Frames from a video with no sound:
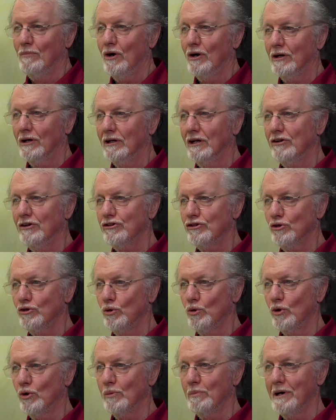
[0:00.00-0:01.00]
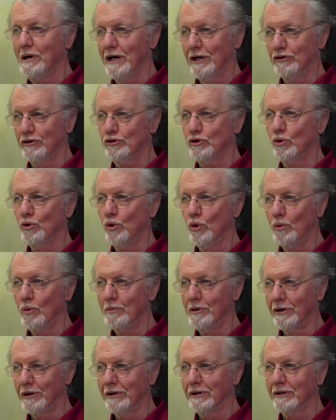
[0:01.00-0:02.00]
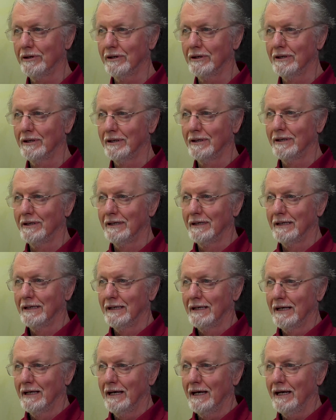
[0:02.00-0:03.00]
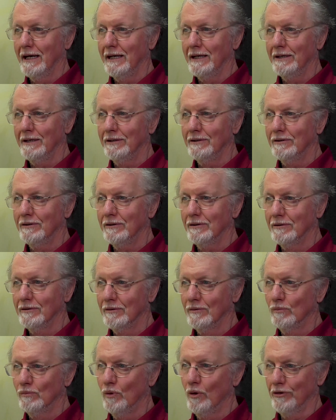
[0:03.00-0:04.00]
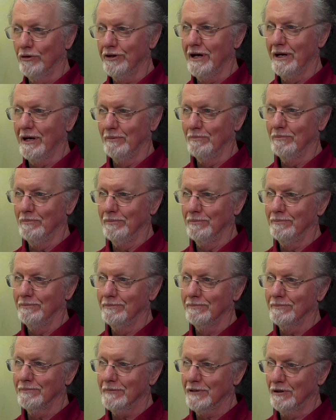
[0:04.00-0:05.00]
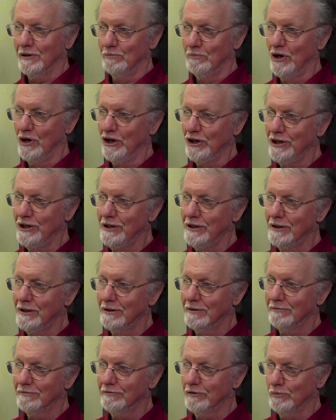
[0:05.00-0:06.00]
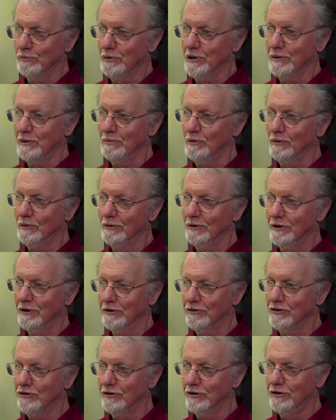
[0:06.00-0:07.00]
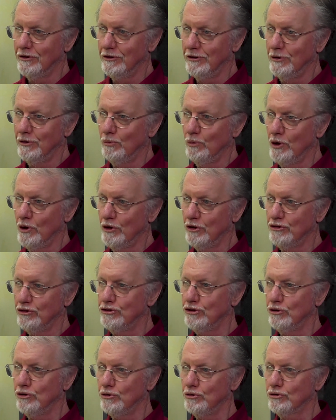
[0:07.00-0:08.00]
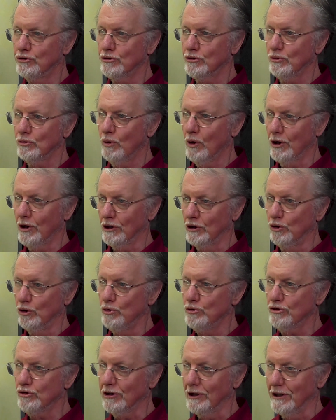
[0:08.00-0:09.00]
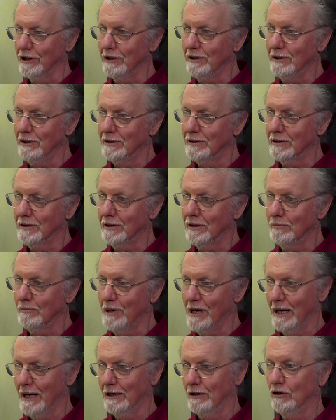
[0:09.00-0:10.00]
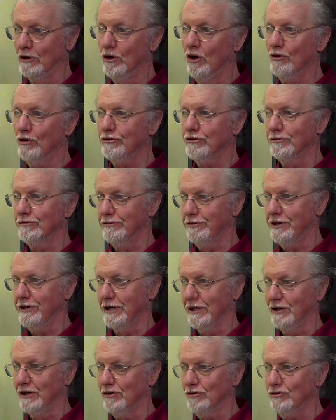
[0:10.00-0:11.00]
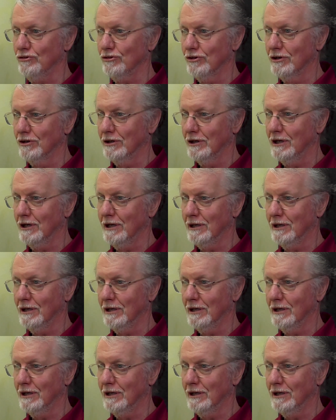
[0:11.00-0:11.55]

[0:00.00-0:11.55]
Michael, let's talk about trauma mm-hmm. and what that can mean for people. It, the word is used quite loosely about lots of things. Yeah.